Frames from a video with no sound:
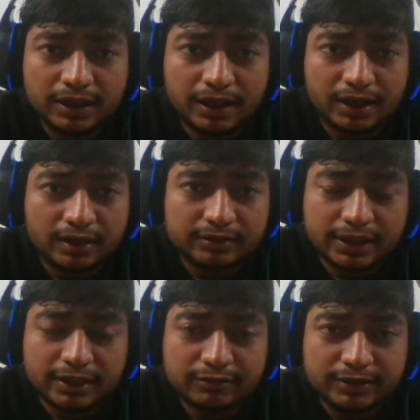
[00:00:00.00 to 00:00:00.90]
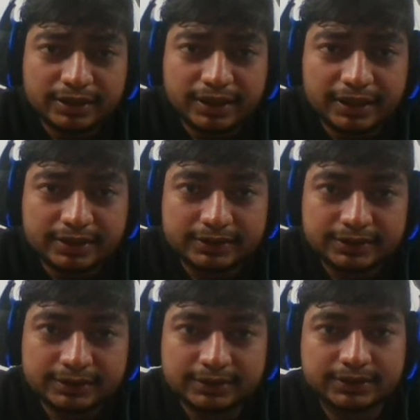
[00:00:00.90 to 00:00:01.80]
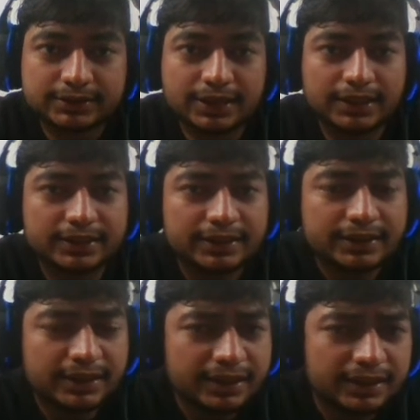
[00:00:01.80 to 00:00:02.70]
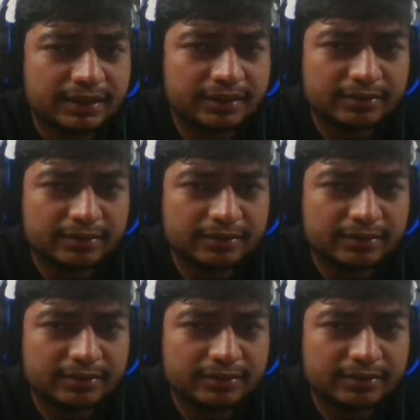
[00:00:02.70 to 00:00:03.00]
and with like Skeleton King,